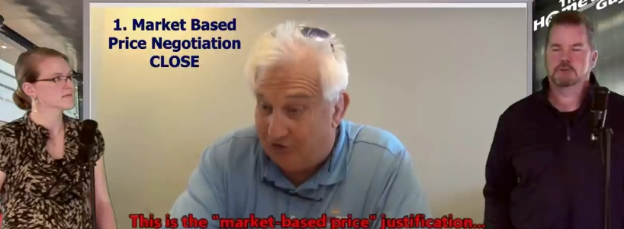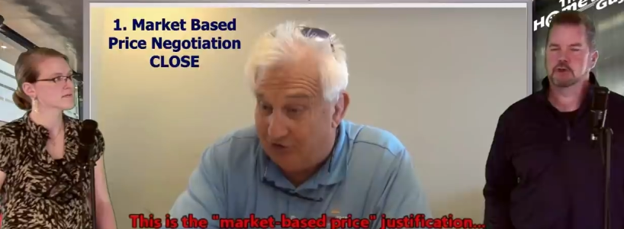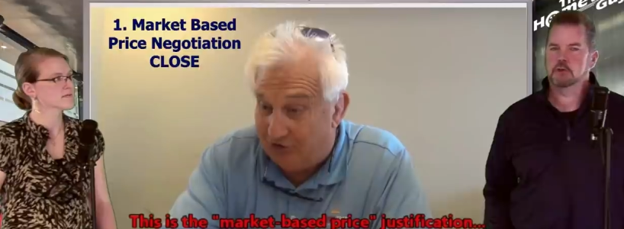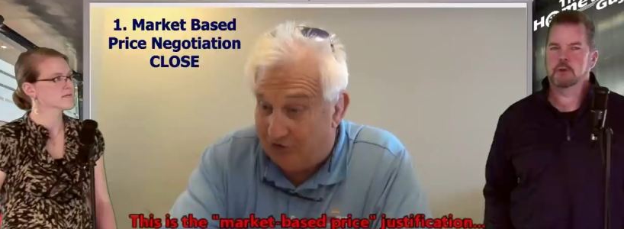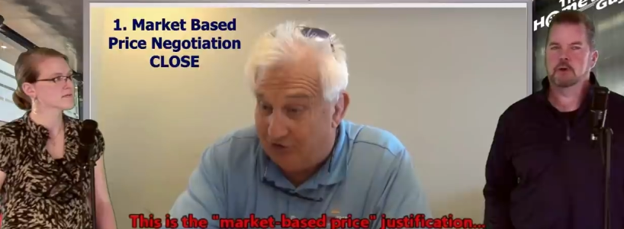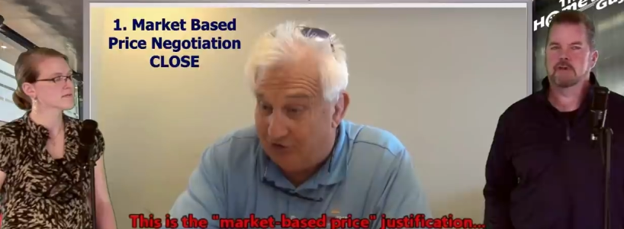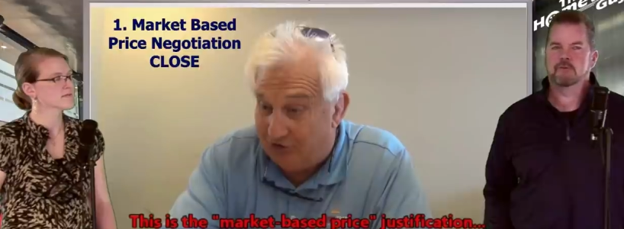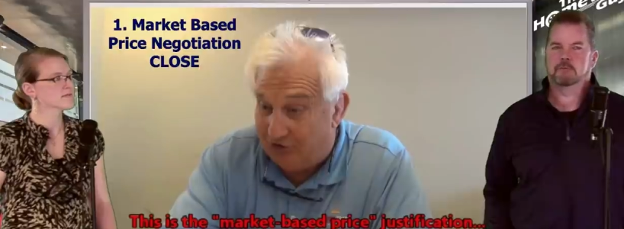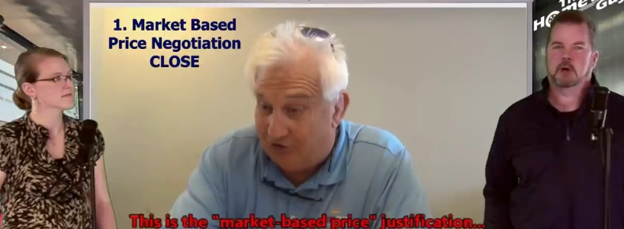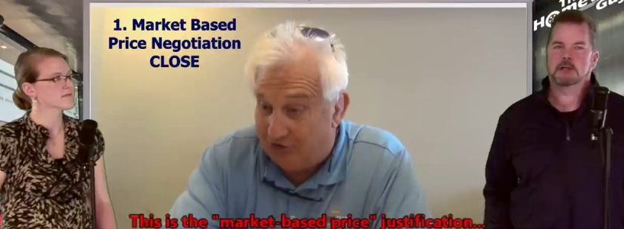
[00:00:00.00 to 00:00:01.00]
Speaker 1: Shoot, we don't
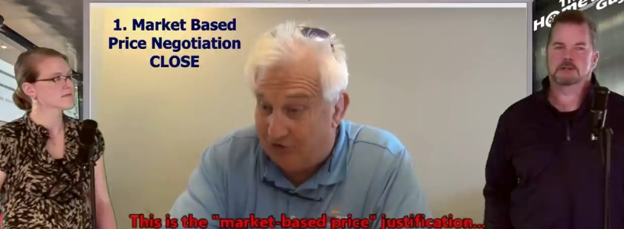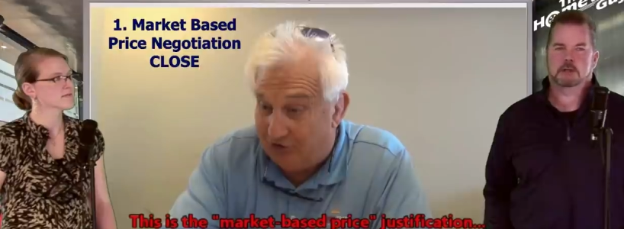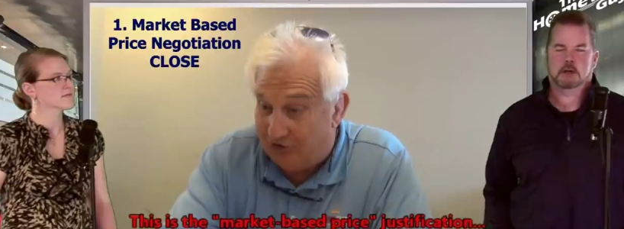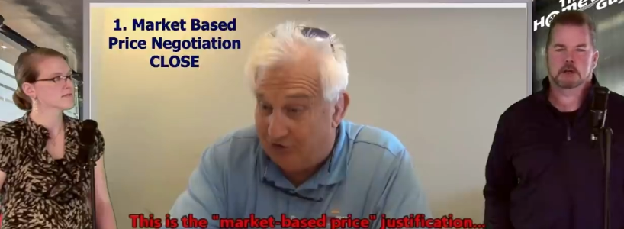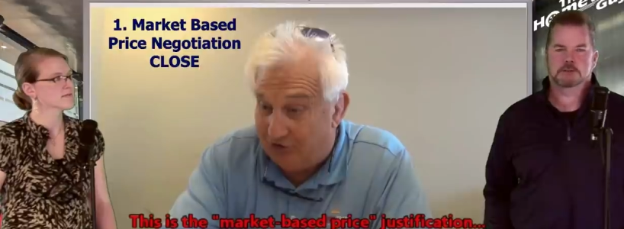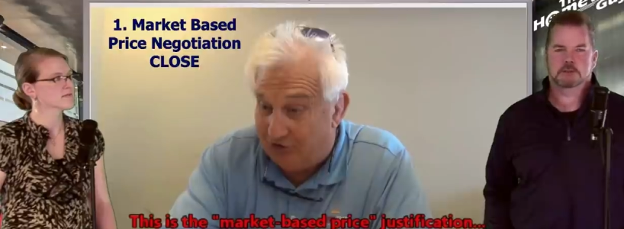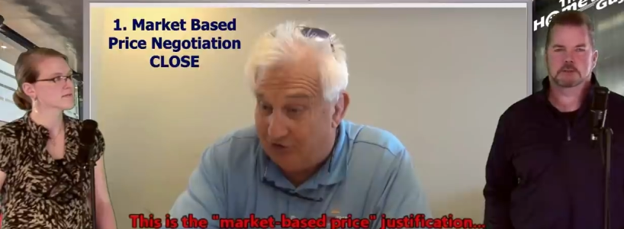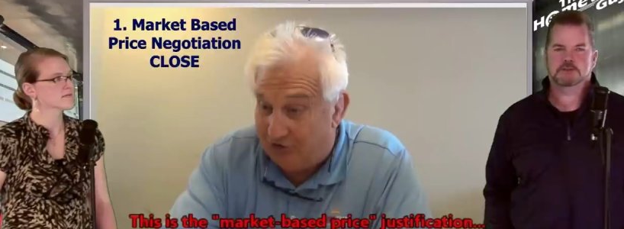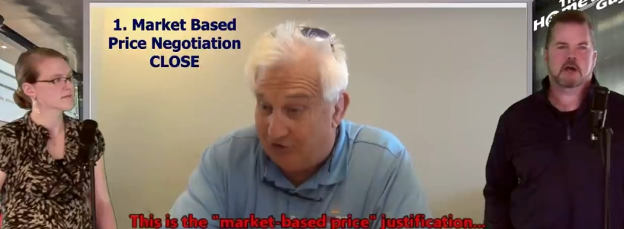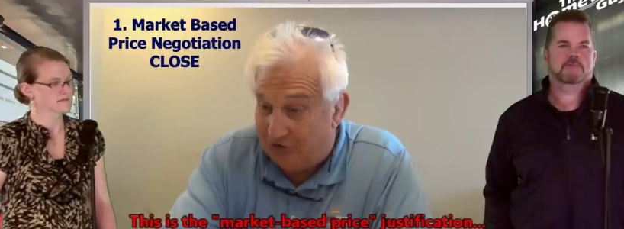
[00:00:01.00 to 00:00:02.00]
even price our cars.
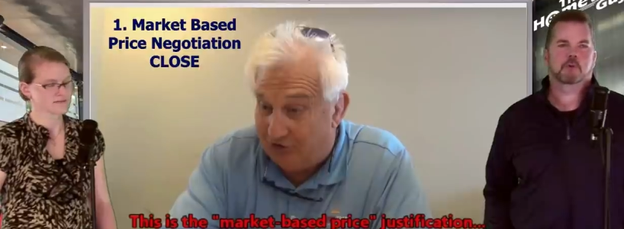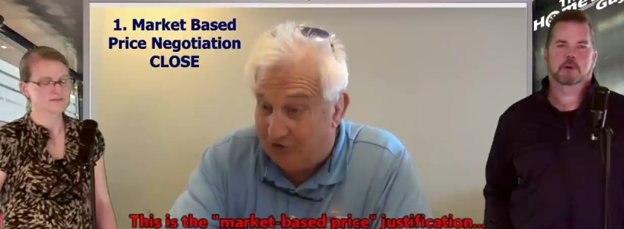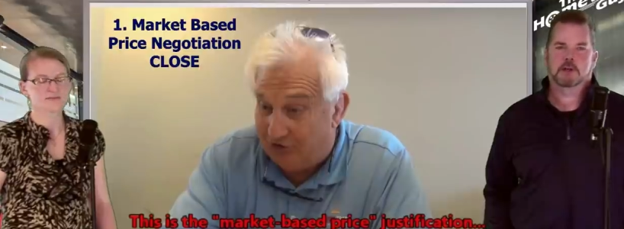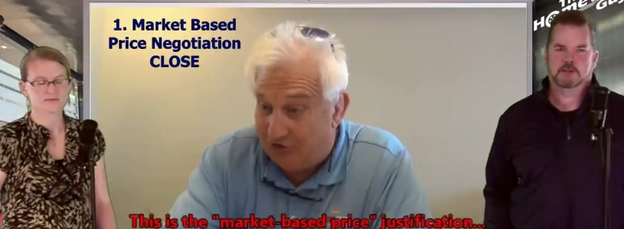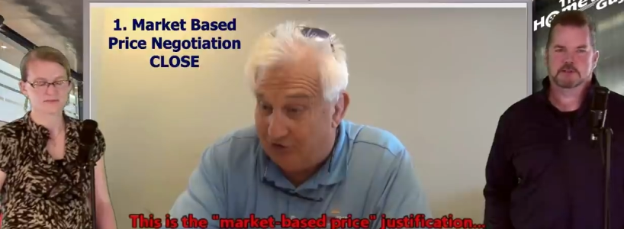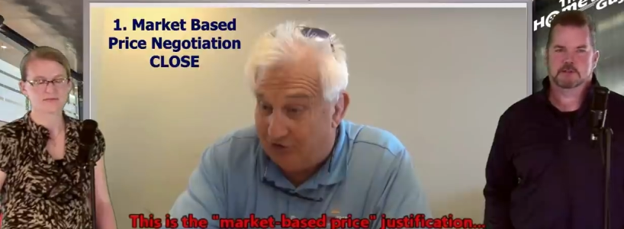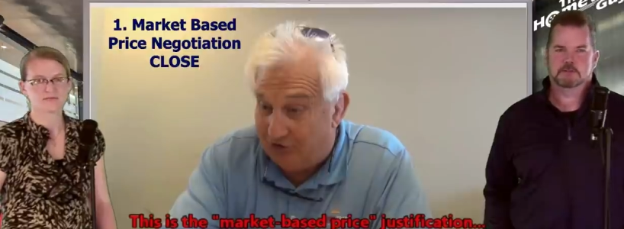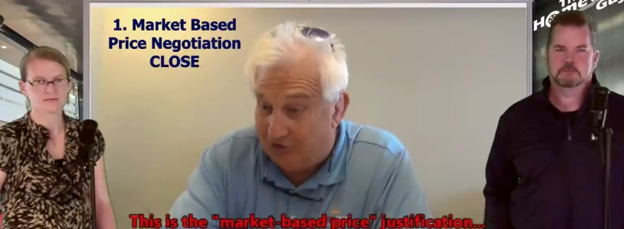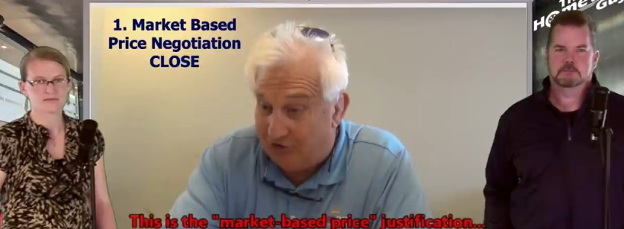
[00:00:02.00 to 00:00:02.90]
The software does it.